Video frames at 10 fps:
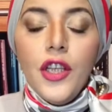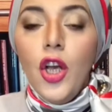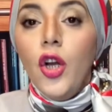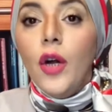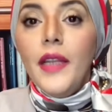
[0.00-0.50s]

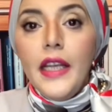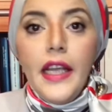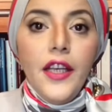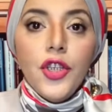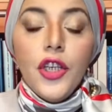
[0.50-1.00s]

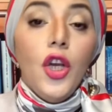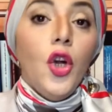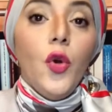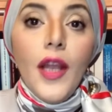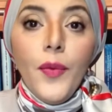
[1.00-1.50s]
communication,
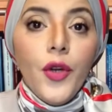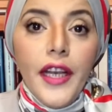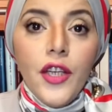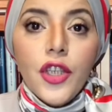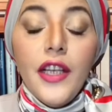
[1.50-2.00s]

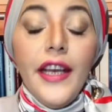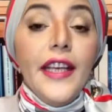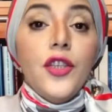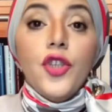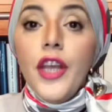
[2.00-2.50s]
collaboration,
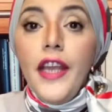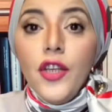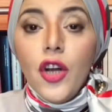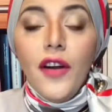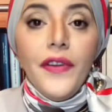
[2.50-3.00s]
exchange
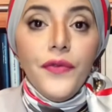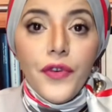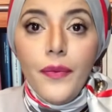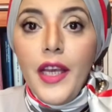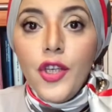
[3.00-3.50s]
of
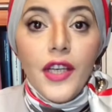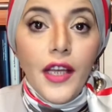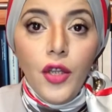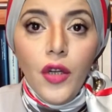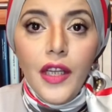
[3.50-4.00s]
information and
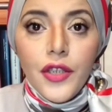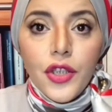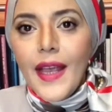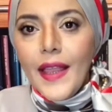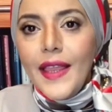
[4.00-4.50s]
knowledge.
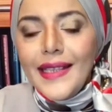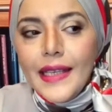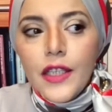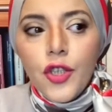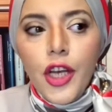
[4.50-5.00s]
This
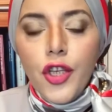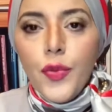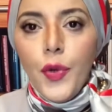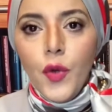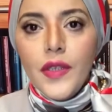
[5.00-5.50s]
exchange
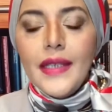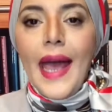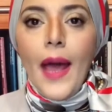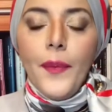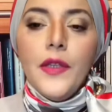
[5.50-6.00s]
process
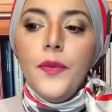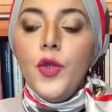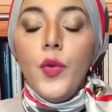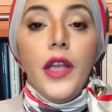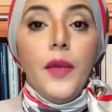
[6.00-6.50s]
happens
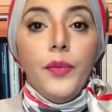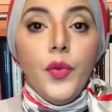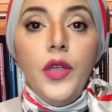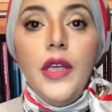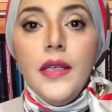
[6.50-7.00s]
between
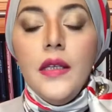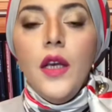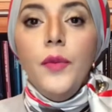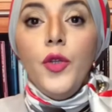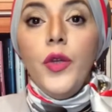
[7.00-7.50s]
employees,
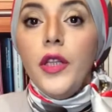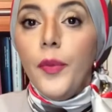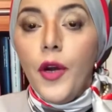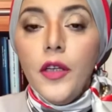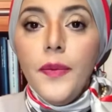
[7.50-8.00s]
between
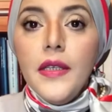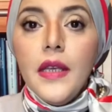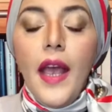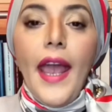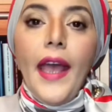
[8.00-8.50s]
departments,
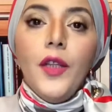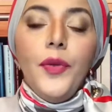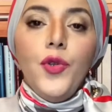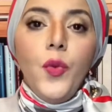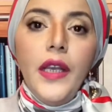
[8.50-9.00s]
and
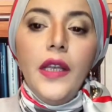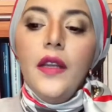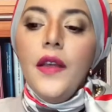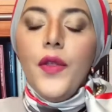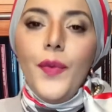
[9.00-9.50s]
between
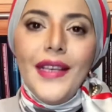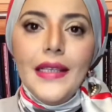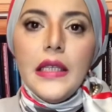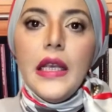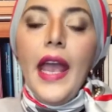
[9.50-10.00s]
the
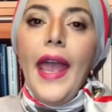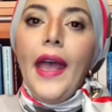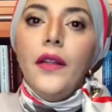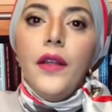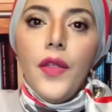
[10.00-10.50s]
business
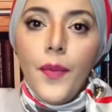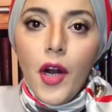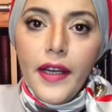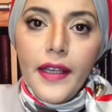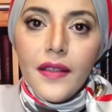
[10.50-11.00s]
and the
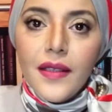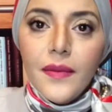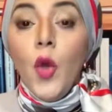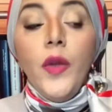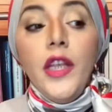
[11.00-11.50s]
market.
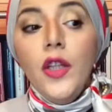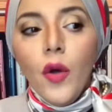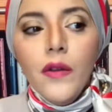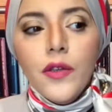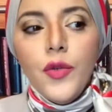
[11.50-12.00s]
We need
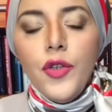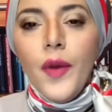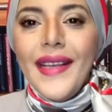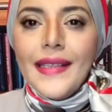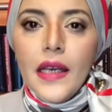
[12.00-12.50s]
also to
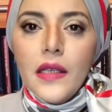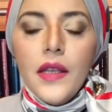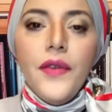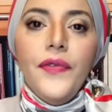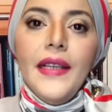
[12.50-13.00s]
assess
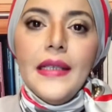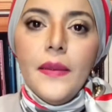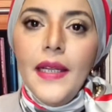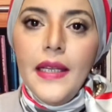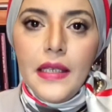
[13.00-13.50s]
the
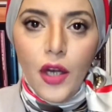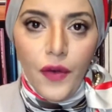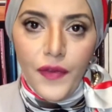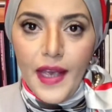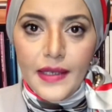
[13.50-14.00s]
flexibility
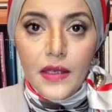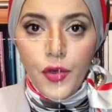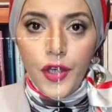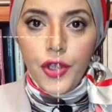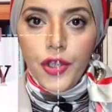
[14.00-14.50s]
of that structure.